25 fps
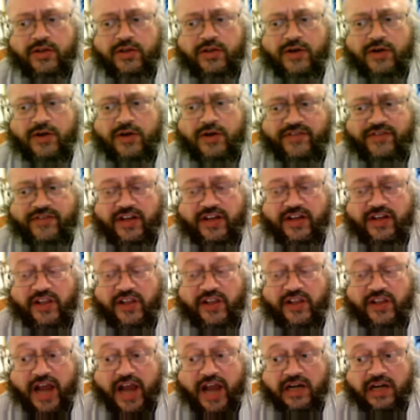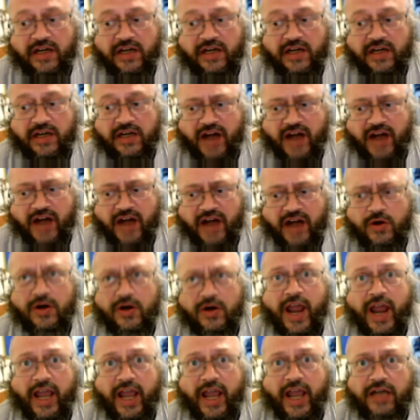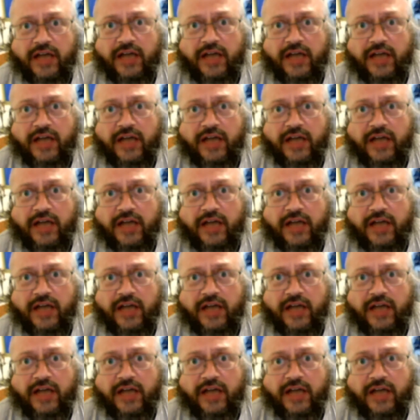land on her head